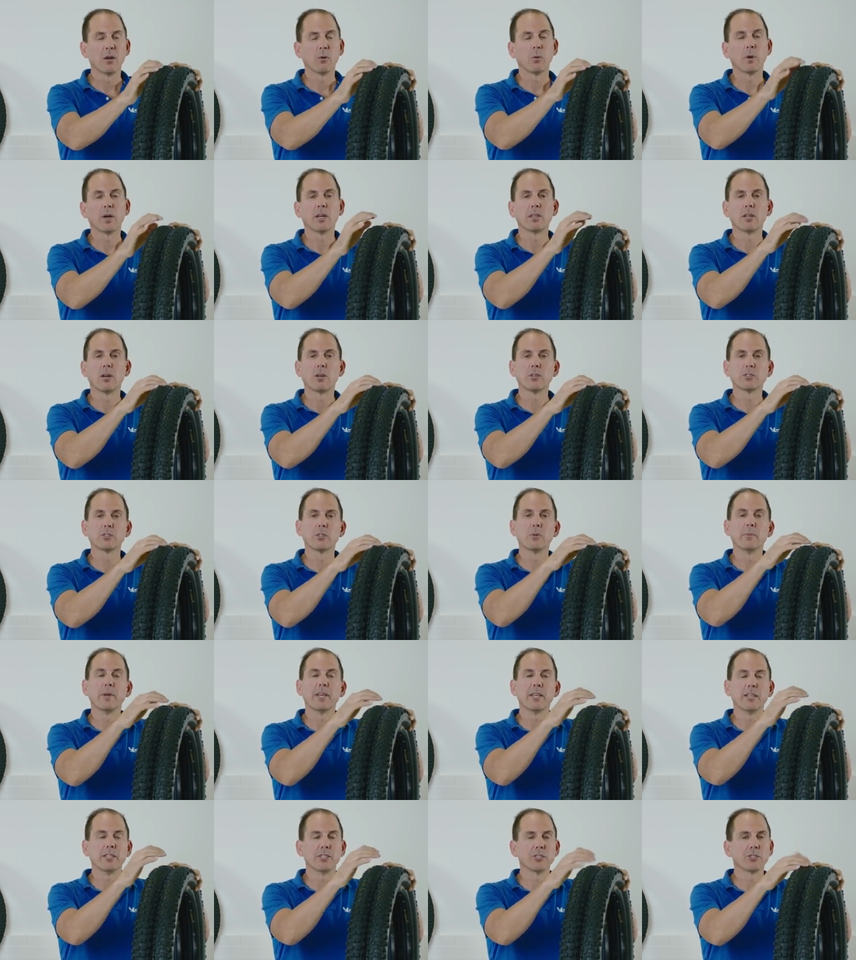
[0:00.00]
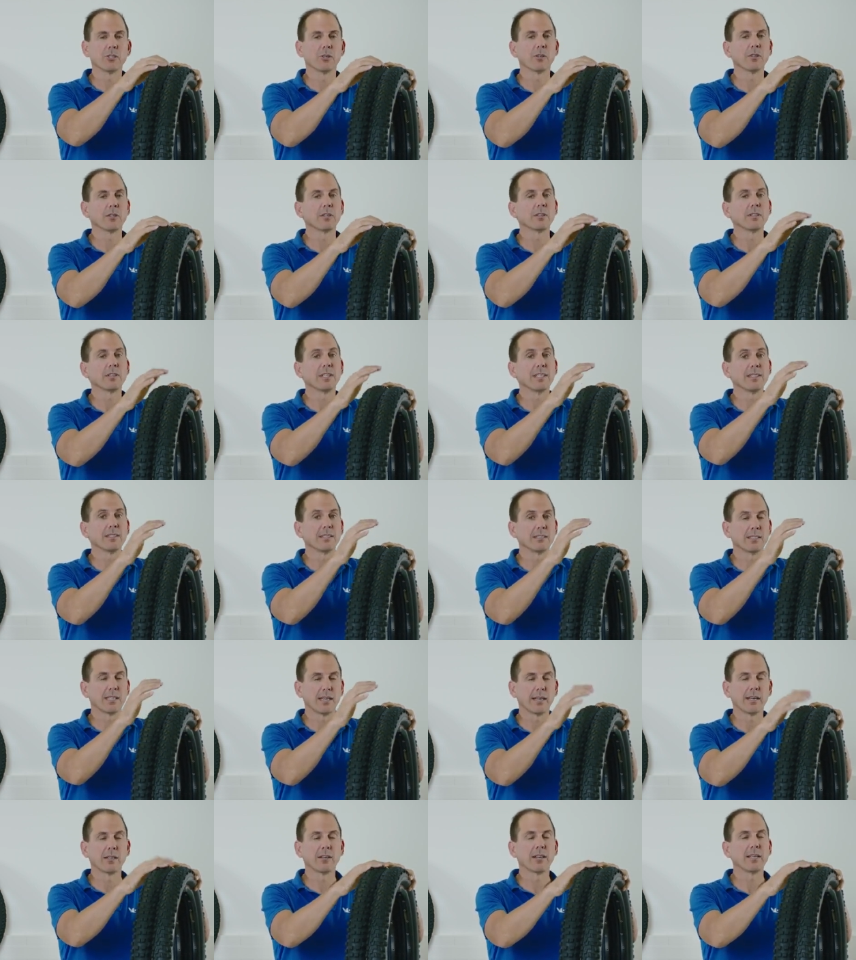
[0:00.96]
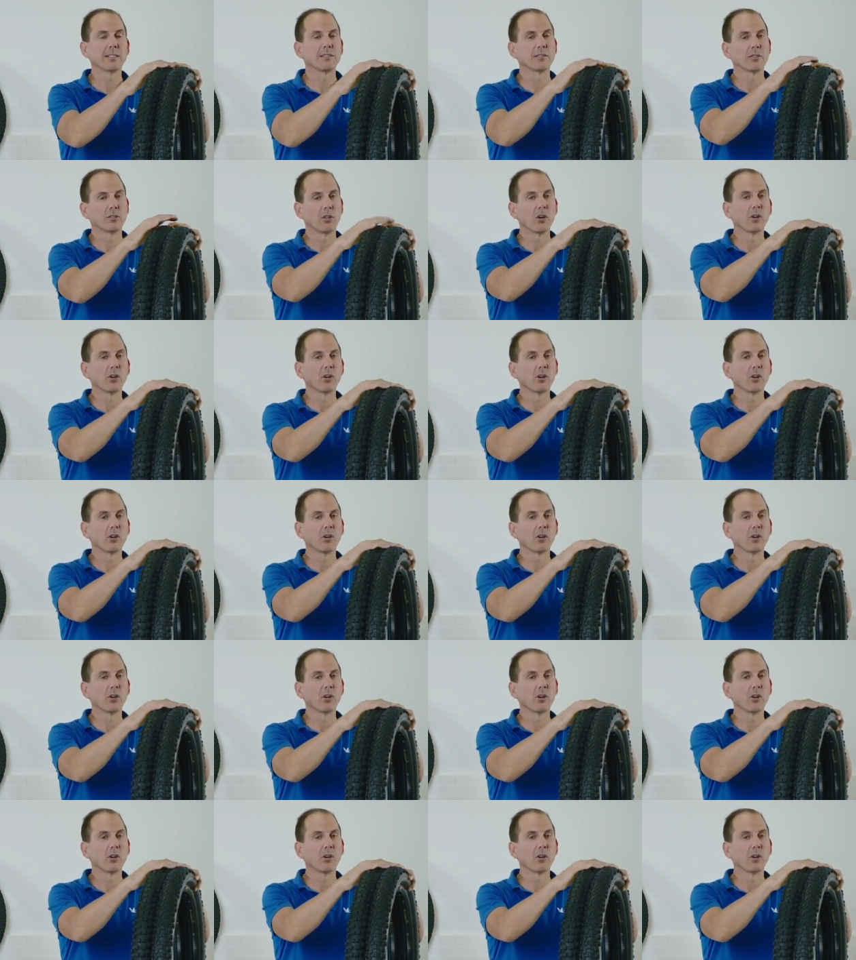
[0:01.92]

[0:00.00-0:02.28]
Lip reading: while also making sure that the tire has the